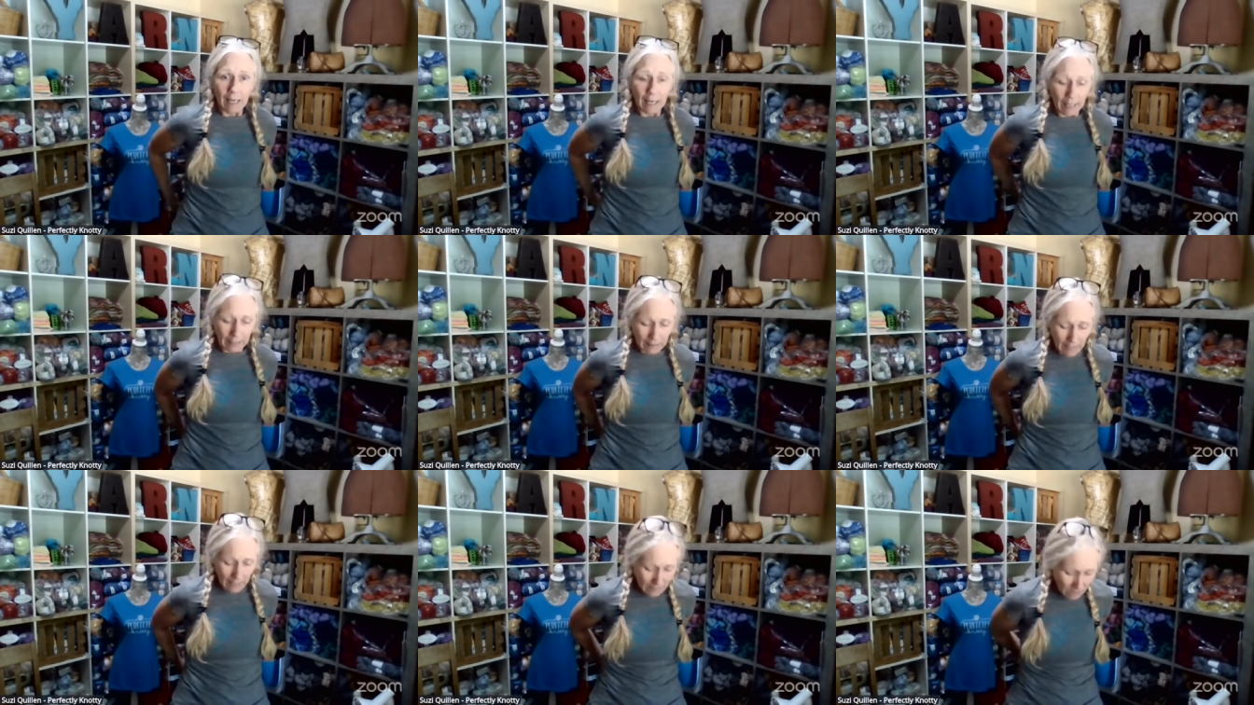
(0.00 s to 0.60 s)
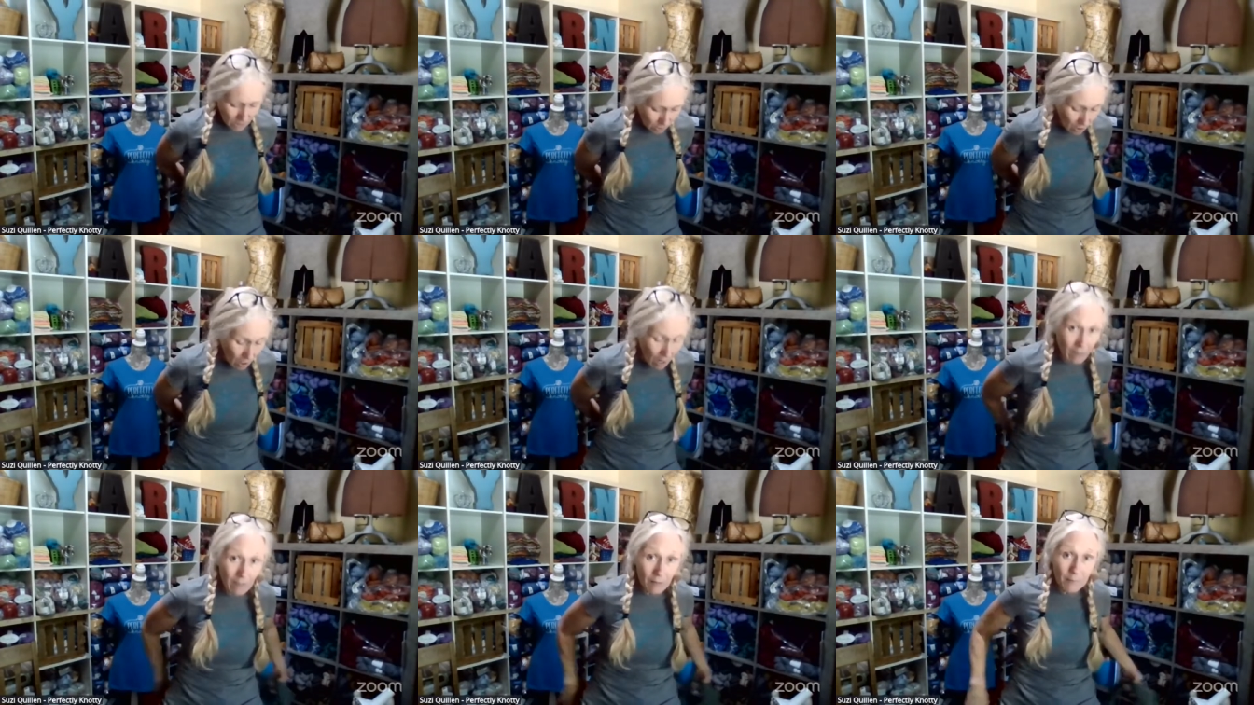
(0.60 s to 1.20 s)
And let's
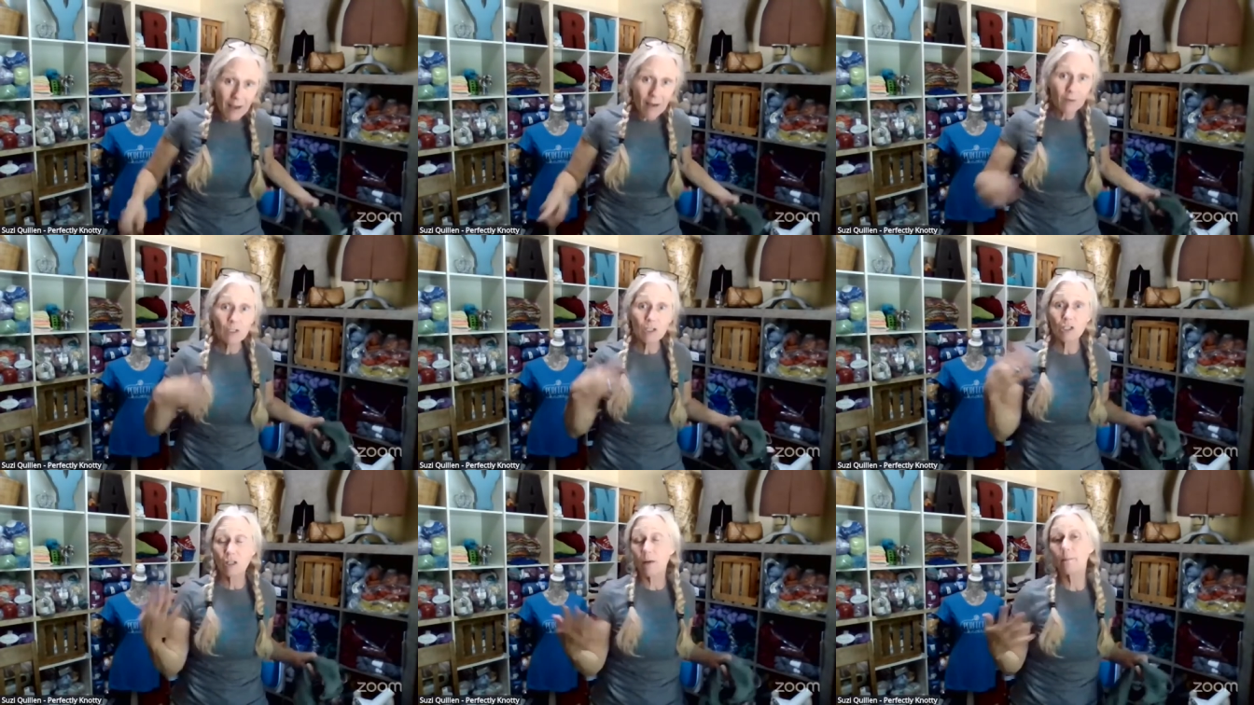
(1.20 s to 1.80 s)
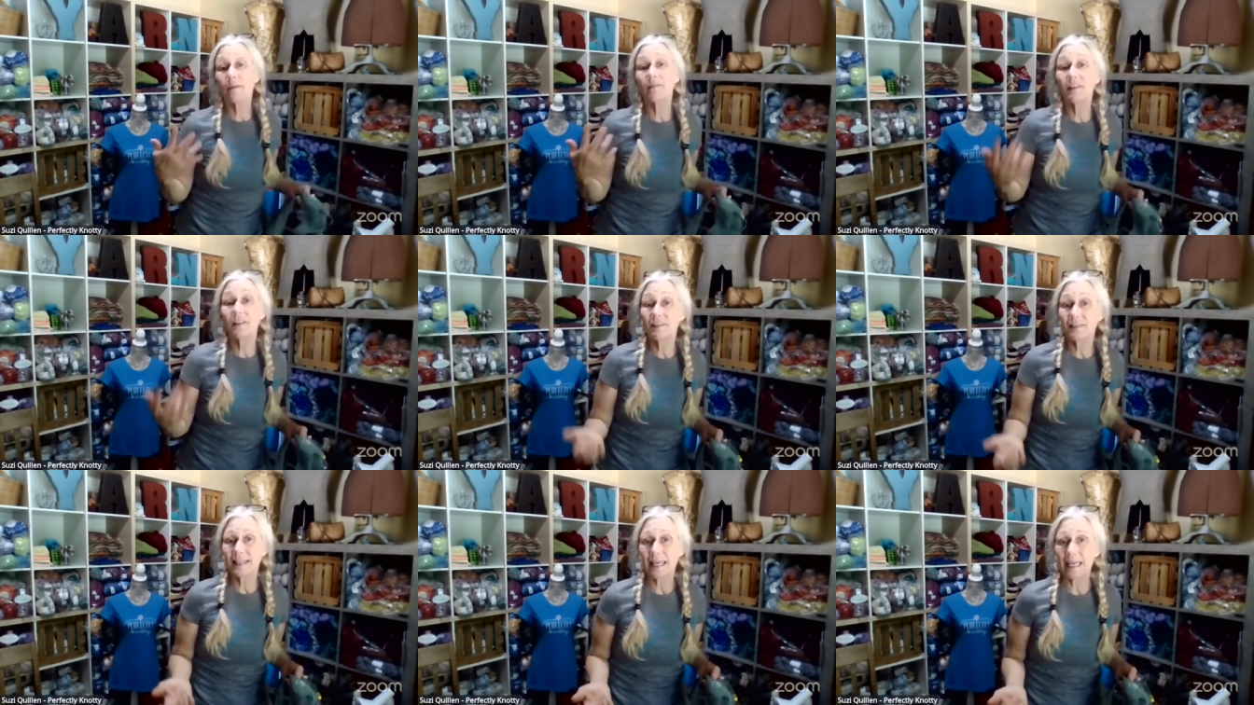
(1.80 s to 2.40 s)
talk about some of the
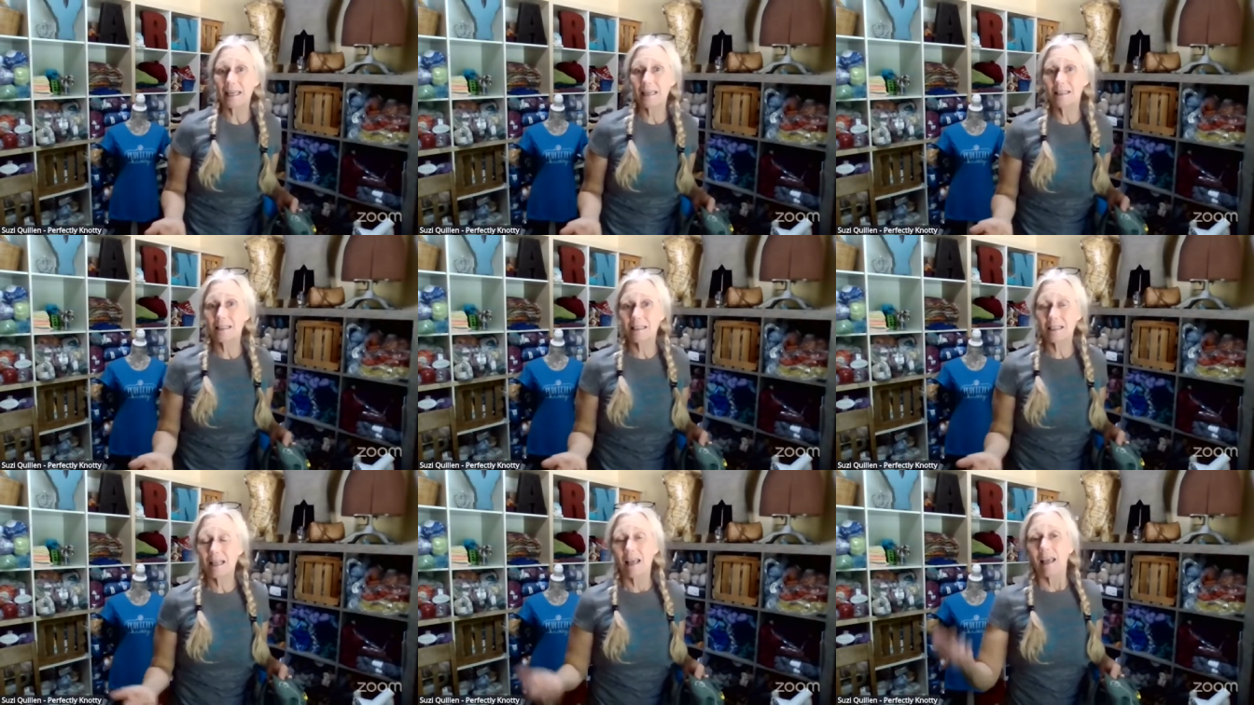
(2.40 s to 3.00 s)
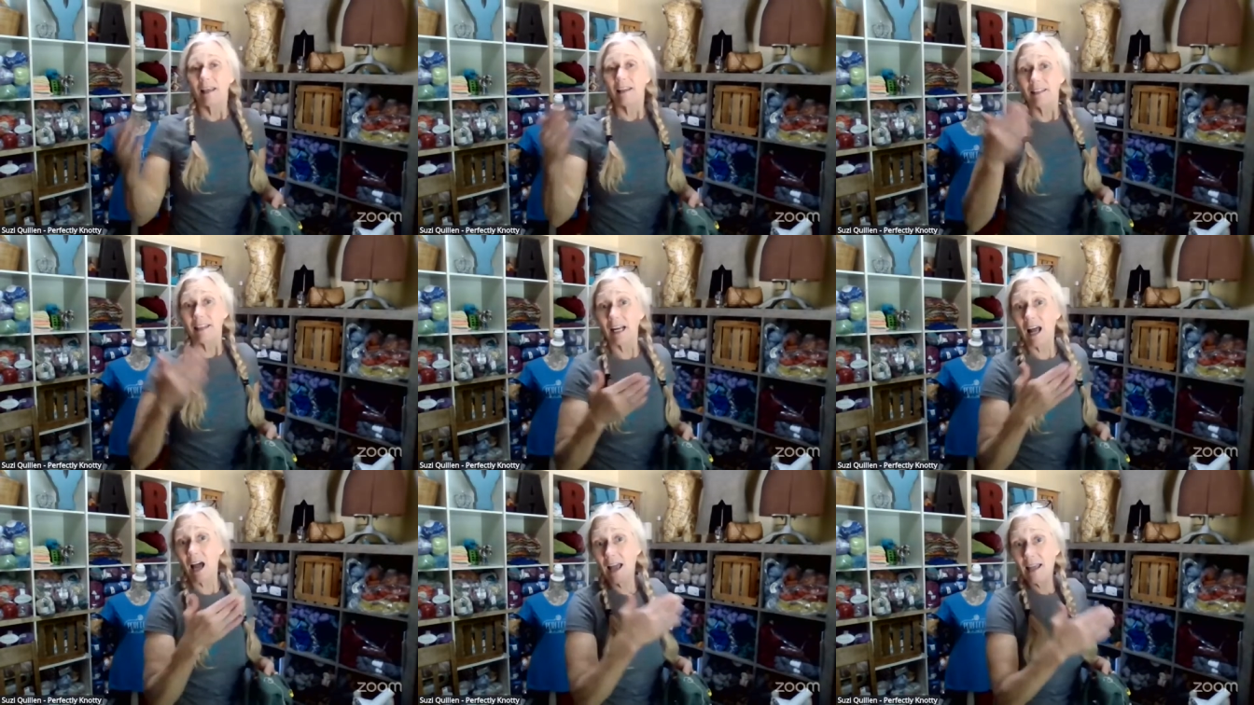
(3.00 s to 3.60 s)
things
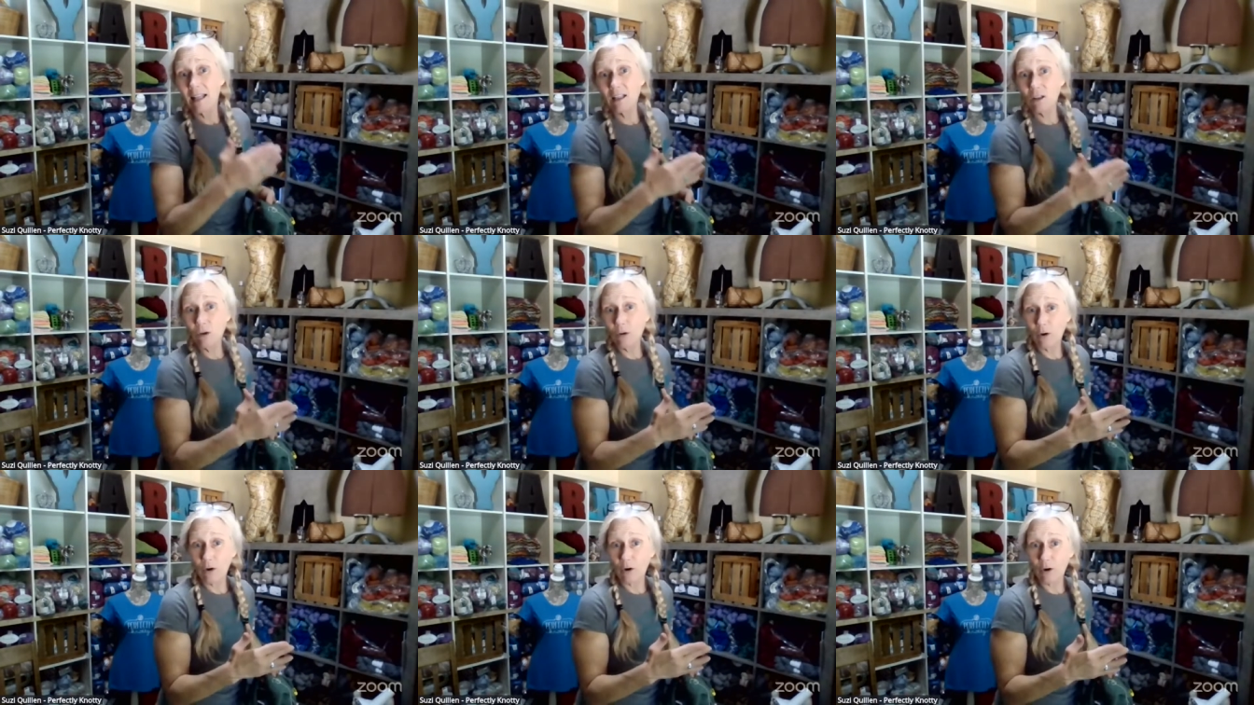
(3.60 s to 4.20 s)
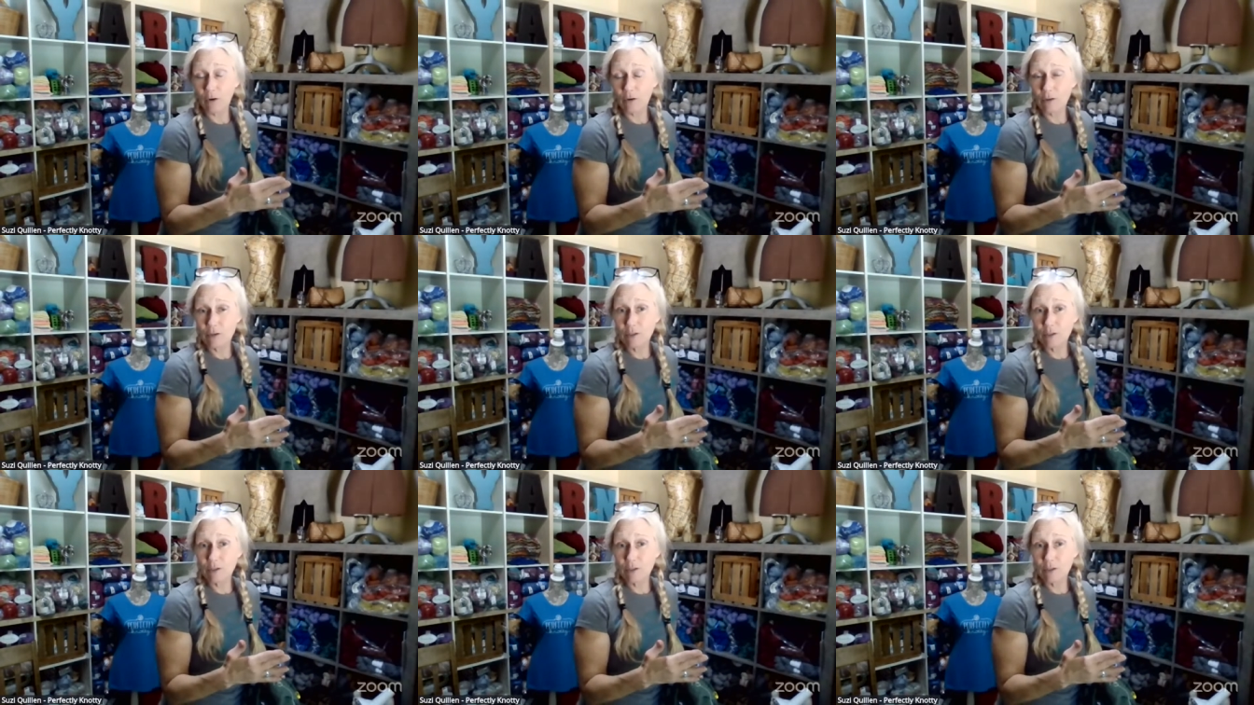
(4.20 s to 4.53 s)
that I learned